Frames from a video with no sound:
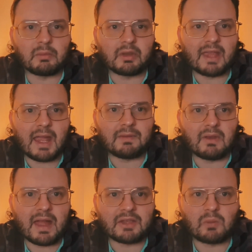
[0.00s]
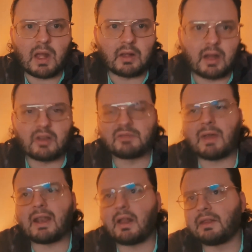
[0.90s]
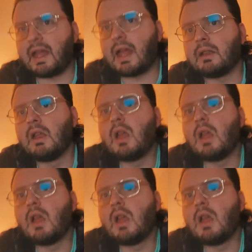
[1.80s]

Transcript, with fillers: But they have the last wild card spot held on.